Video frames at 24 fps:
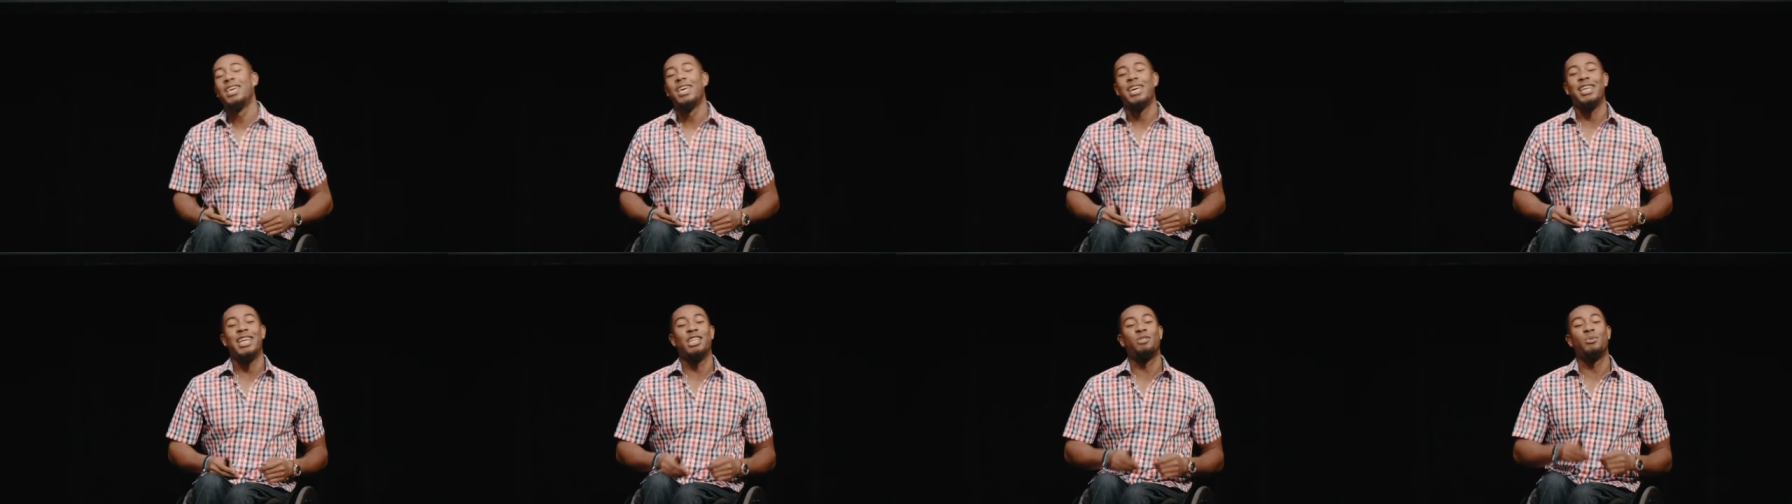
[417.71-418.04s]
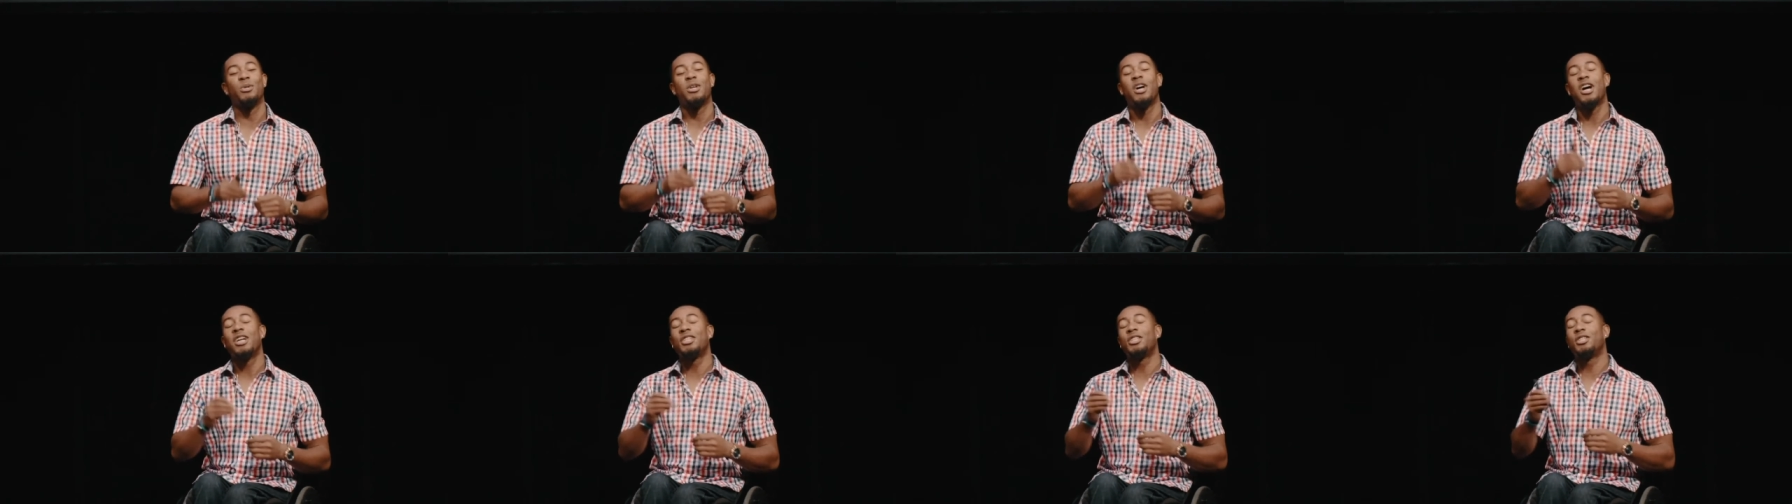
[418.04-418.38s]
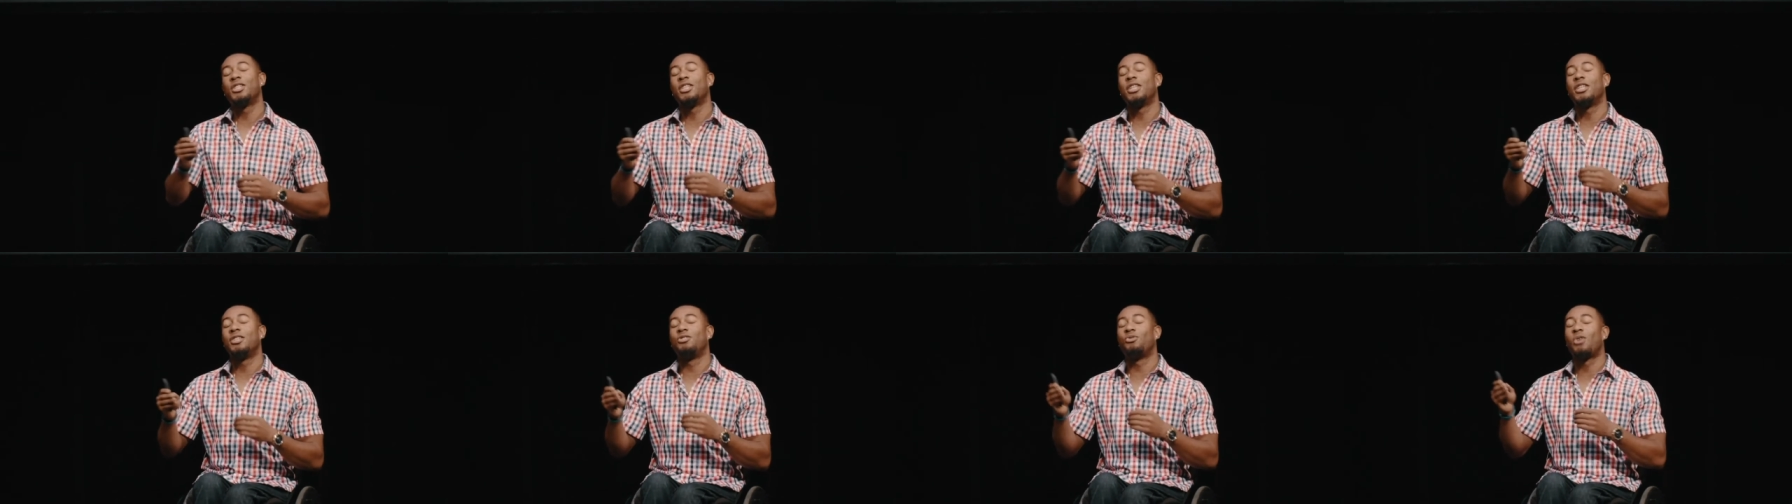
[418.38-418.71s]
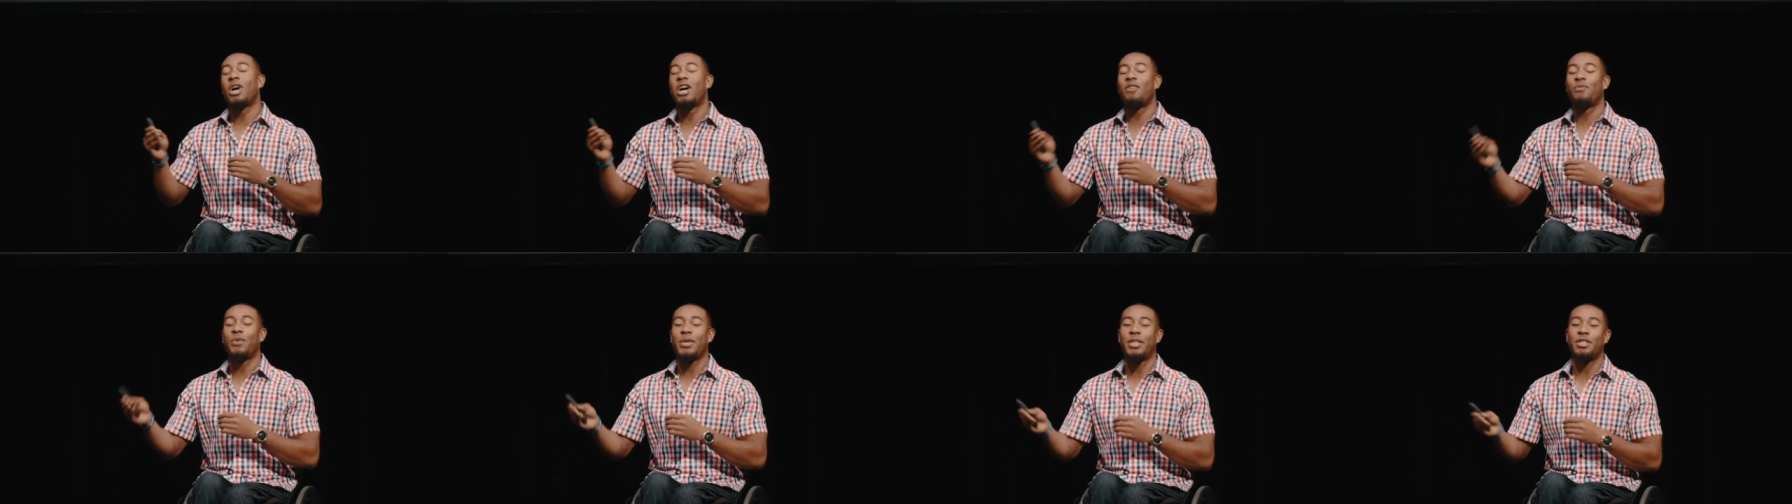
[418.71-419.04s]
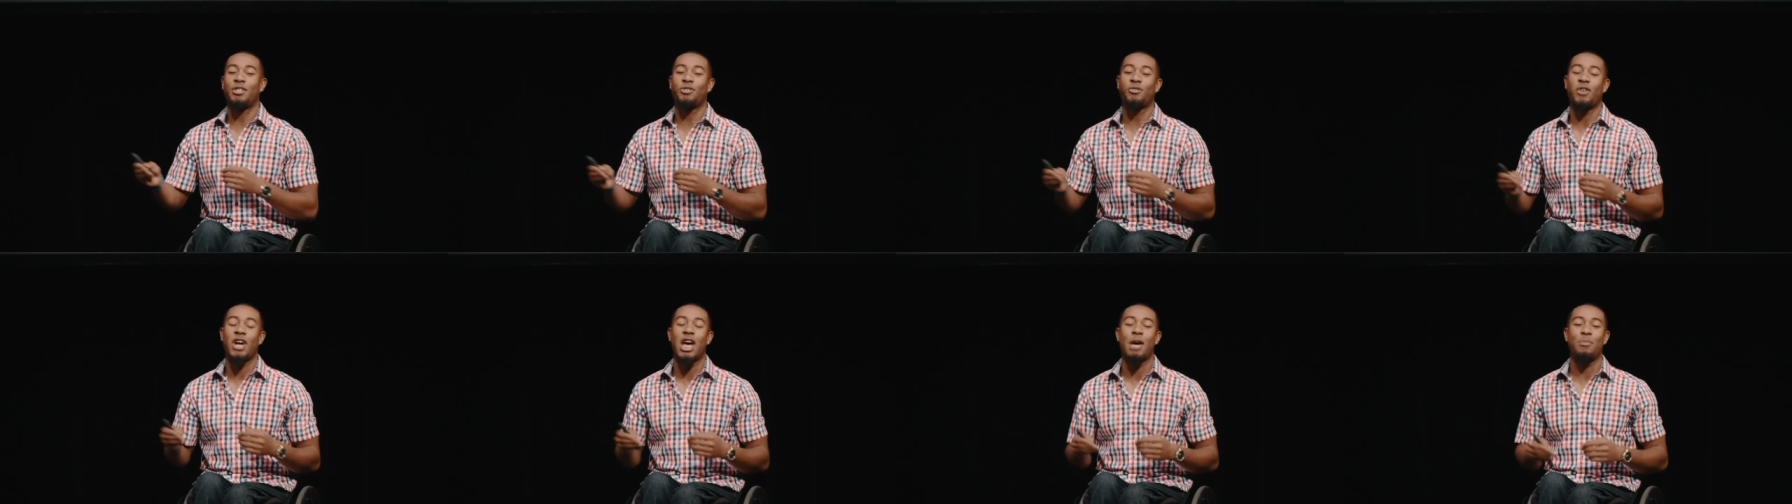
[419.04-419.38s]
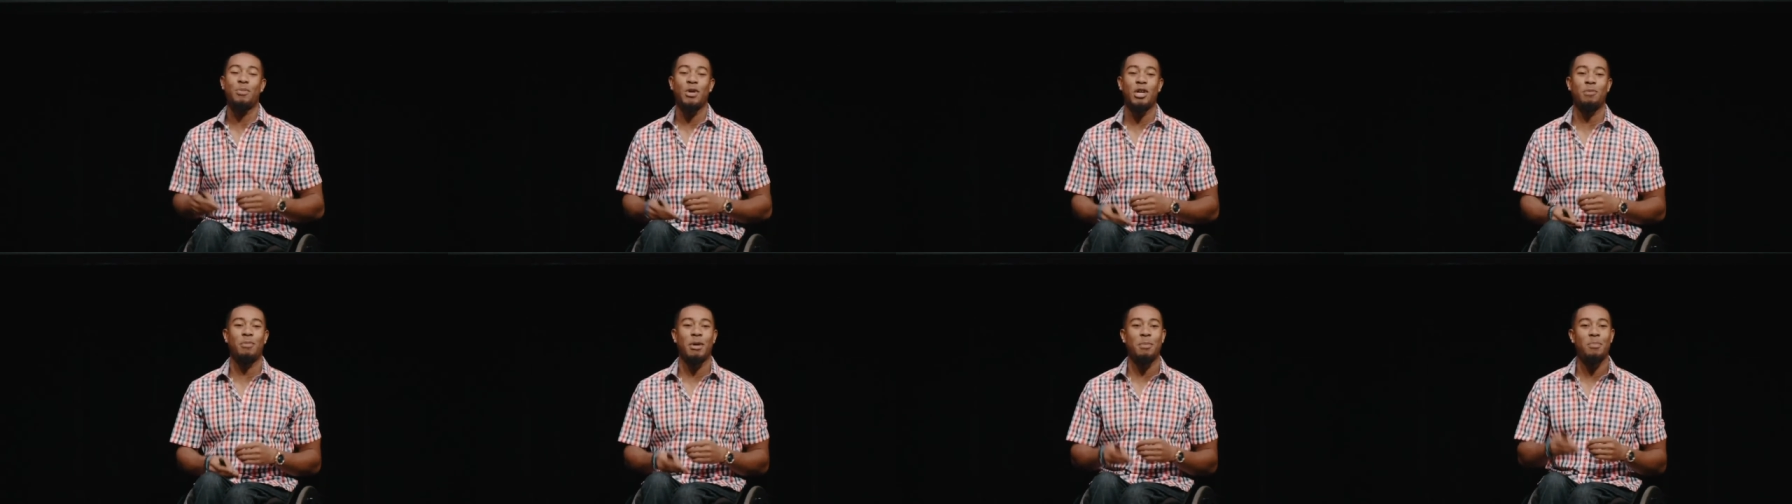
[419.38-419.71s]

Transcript: And as we got to the driveway of the scrapyard,